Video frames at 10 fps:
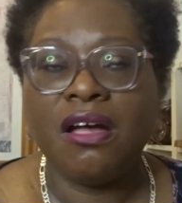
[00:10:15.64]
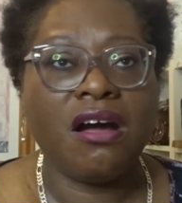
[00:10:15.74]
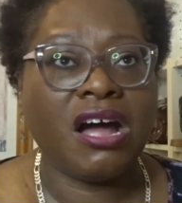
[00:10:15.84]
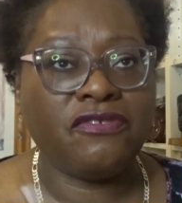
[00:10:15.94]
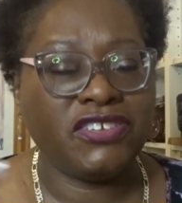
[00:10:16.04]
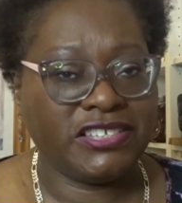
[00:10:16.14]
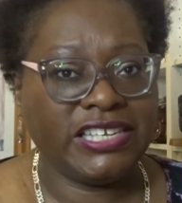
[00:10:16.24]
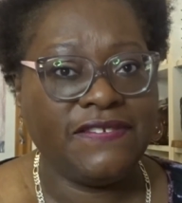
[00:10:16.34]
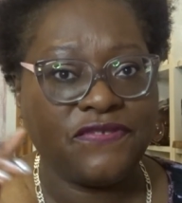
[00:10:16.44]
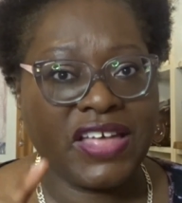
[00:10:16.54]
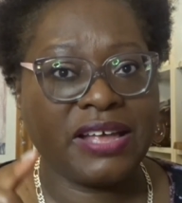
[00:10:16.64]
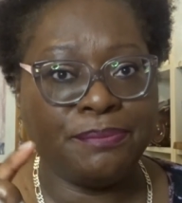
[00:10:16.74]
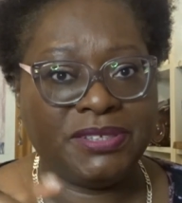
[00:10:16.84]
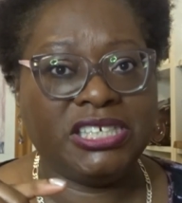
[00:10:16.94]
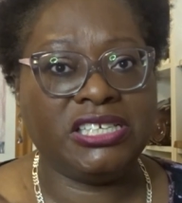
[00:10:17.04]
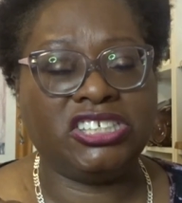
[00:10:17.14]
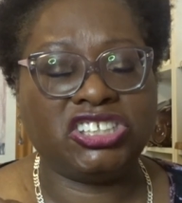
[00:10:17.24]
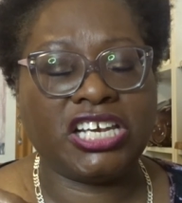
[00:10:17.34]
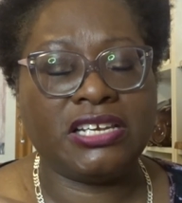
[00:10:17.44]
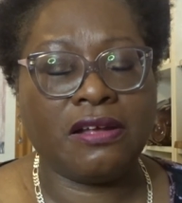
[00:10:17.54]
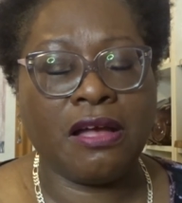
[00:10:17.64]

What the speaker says: I've received that particular shade,